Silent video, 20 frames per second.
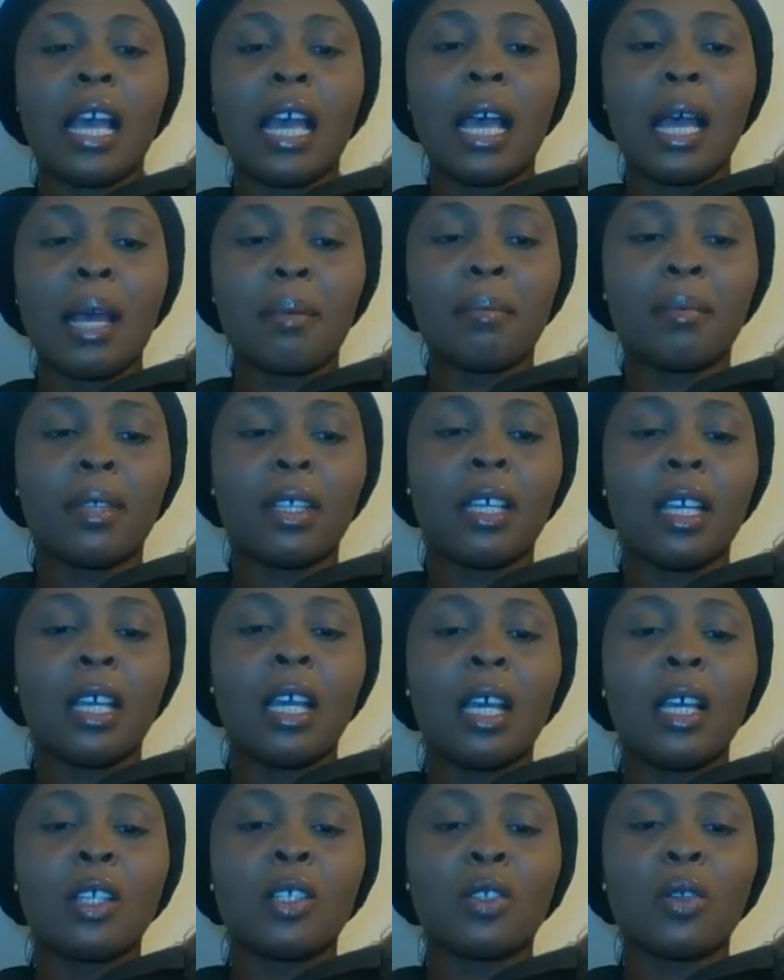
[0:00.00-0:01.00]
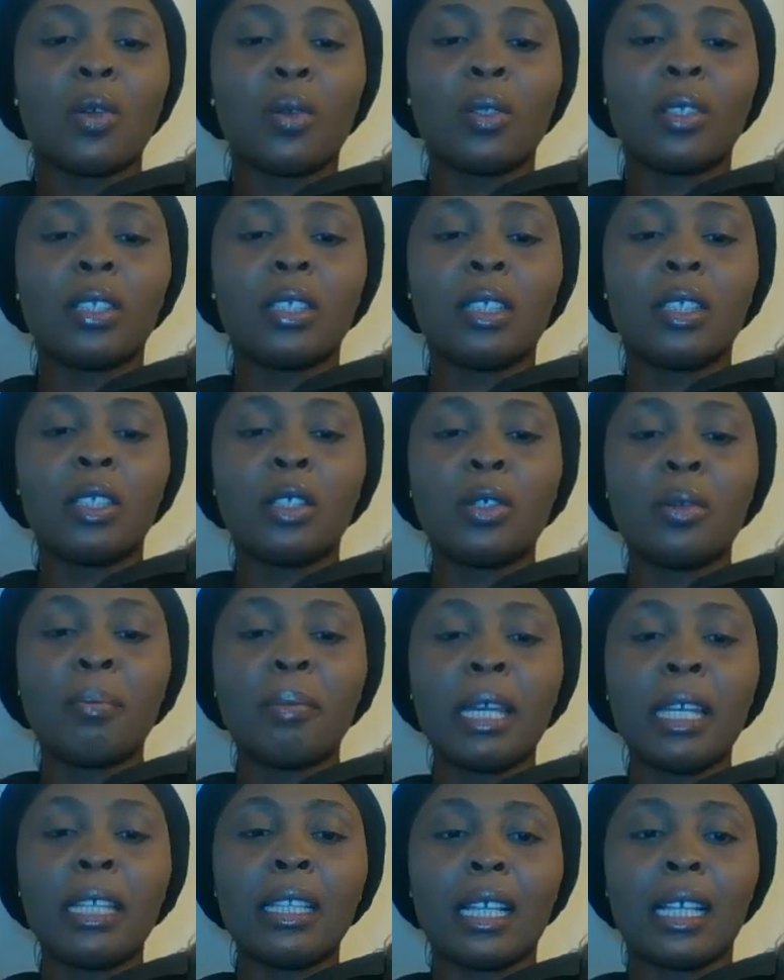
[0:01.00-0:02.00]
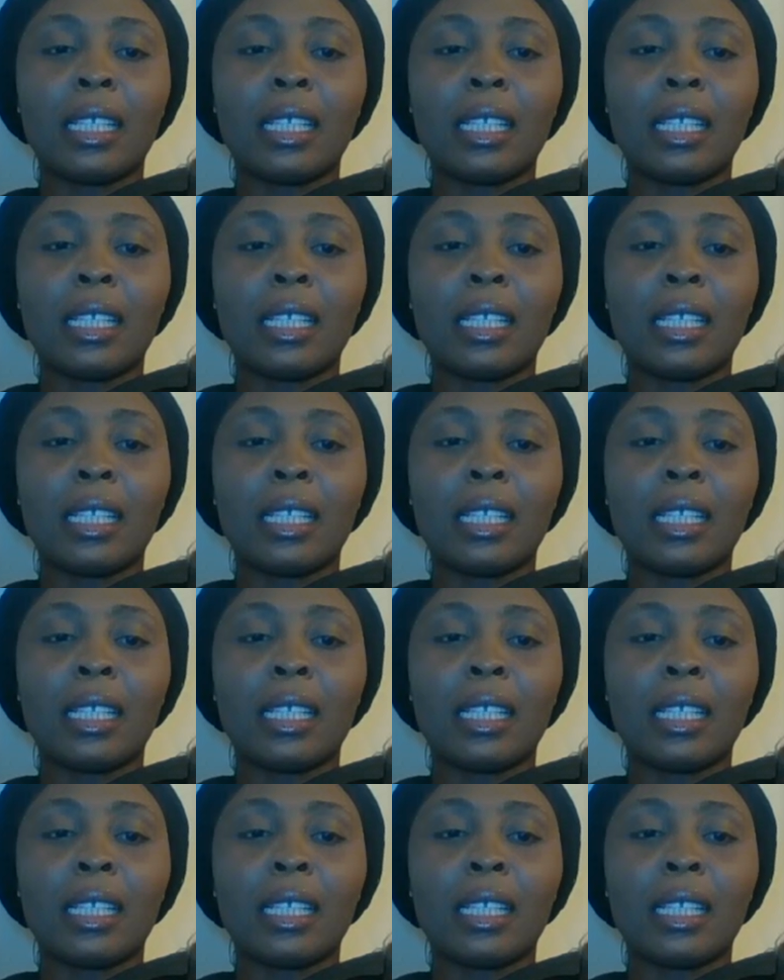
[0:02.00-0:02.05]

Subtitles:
So you mean